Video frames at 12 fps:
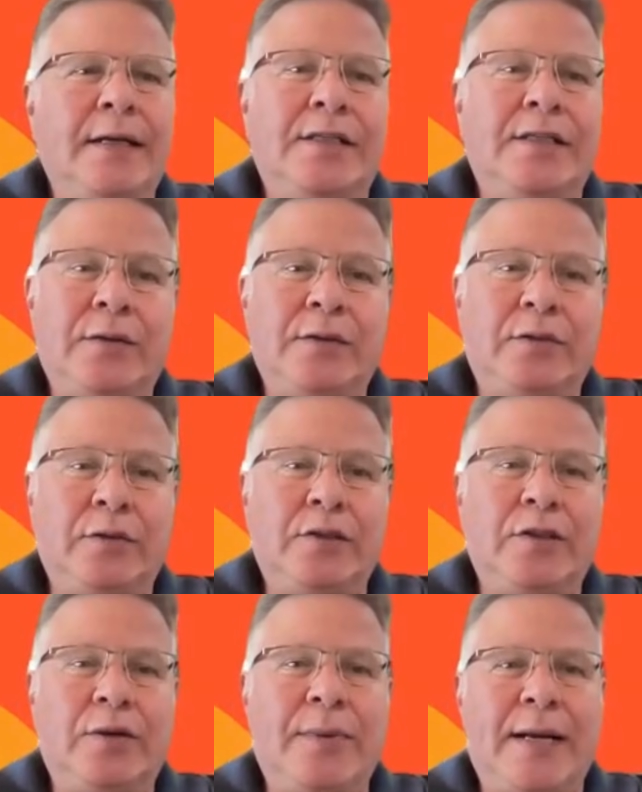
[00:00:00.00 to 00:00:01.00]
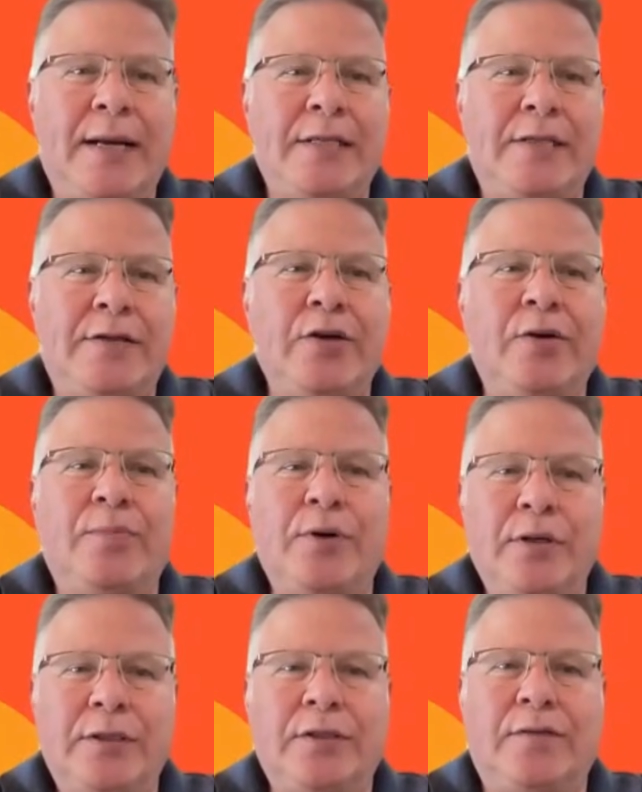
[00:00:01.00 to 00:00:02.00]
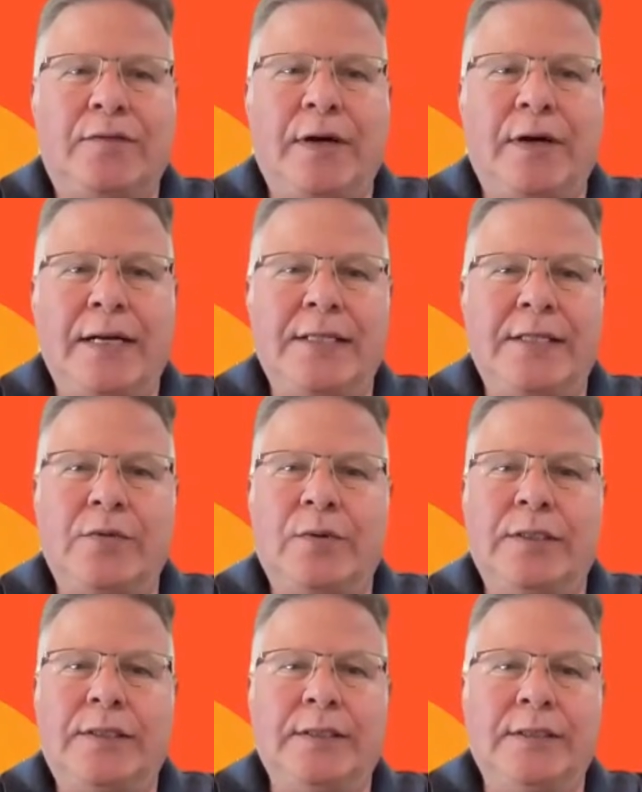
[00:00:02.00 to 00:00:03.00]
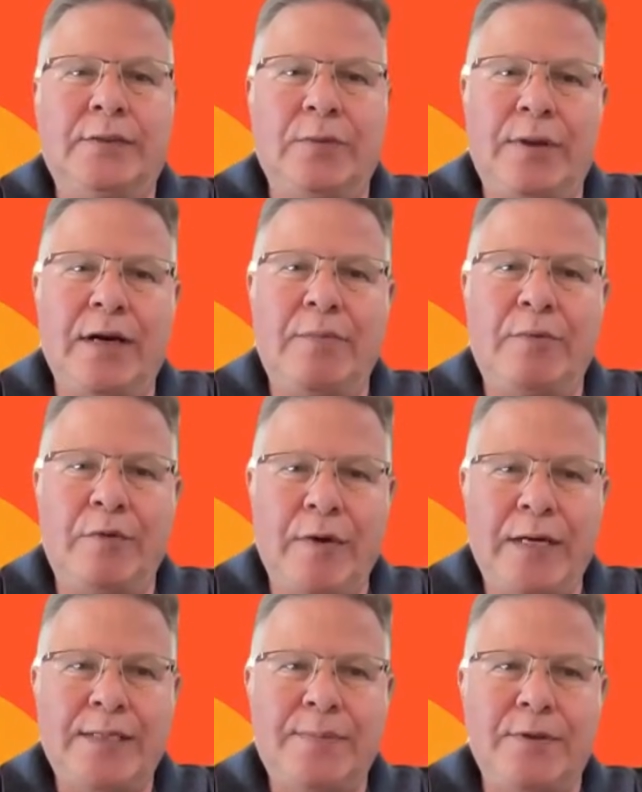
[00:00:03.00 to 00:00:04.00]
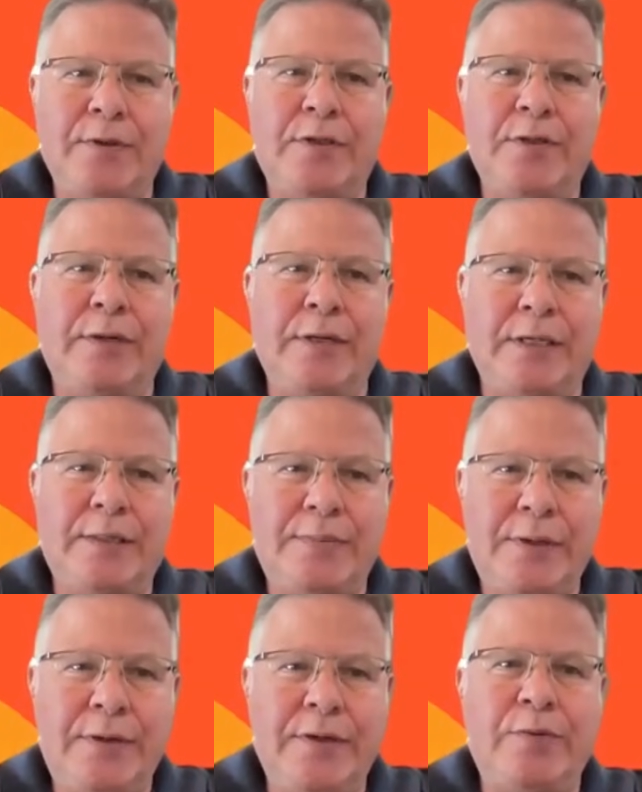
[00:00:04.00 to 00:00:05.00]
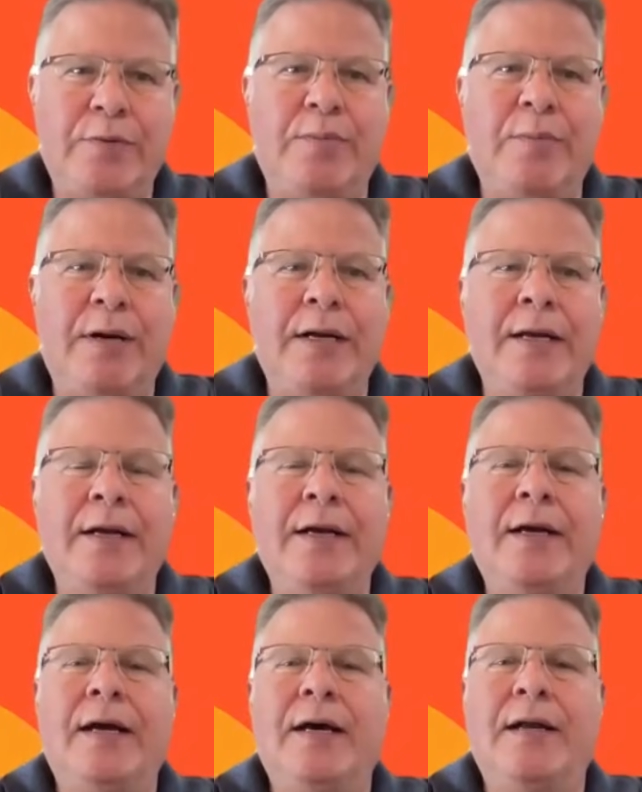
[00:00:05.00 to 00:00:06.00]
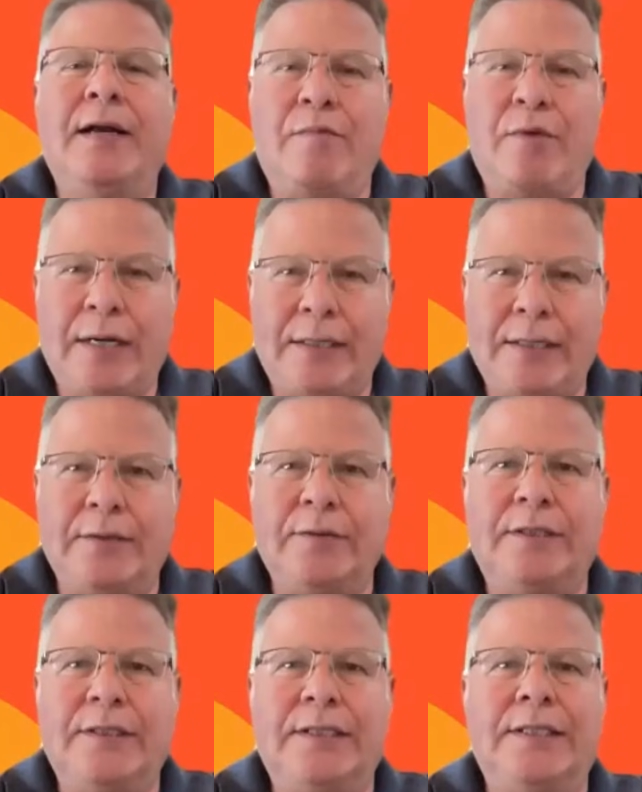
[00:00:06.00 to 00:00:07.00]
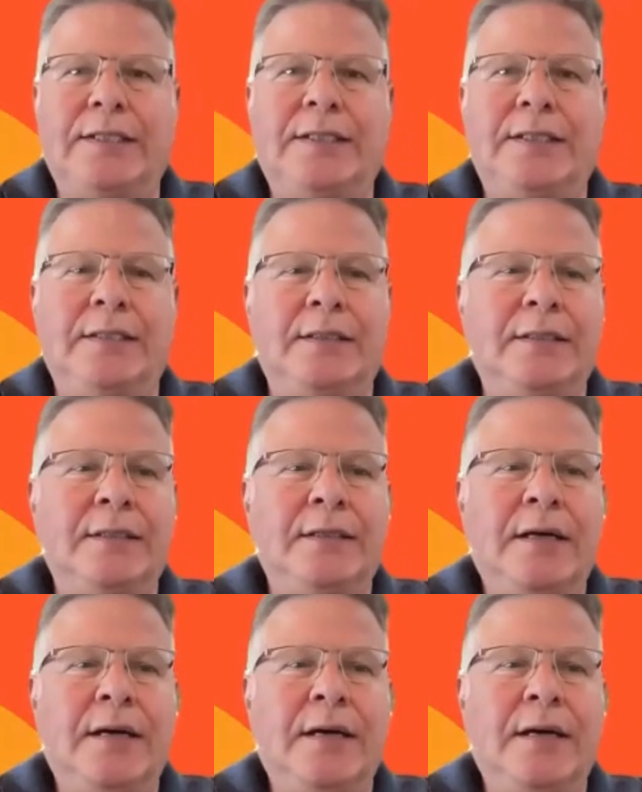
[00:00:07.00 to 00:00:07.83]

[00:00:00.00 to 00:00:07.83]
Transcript: The show is also about answering your personal finance questions with the help of experts who are experienced with money and have practical suggestions.